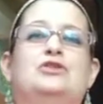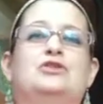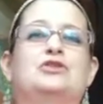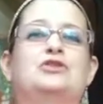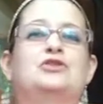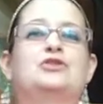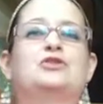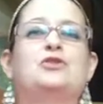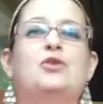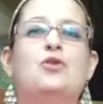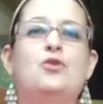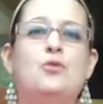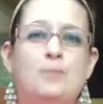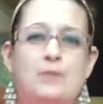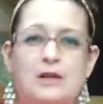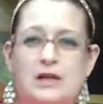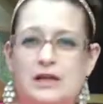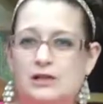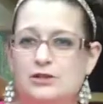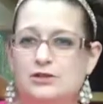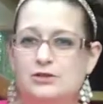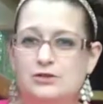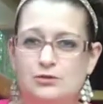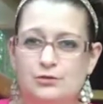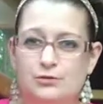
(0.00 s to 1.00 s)
so
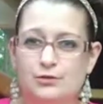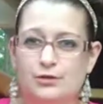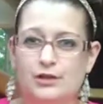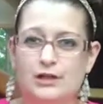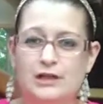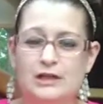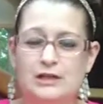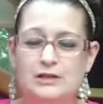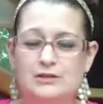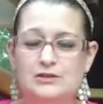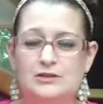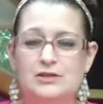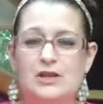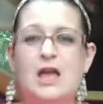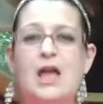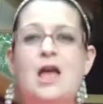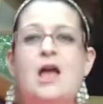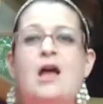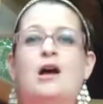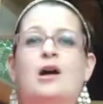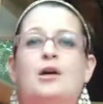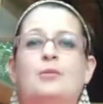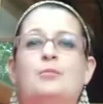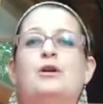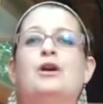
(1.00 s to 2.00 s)
many stories
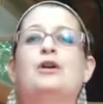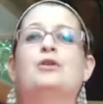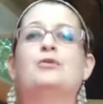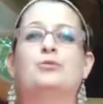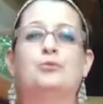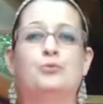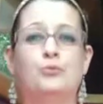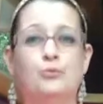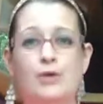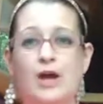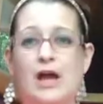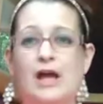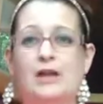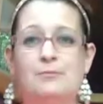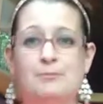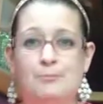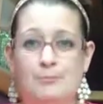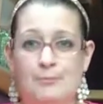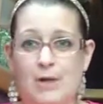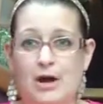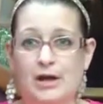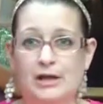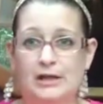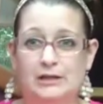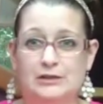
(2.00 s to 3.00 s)
about red
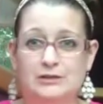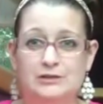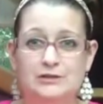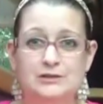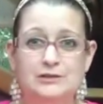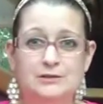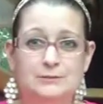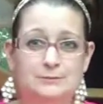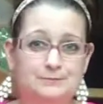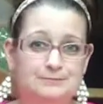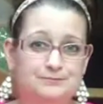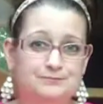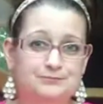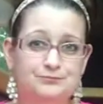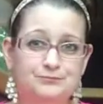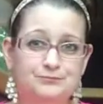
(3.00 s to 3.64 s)
mites.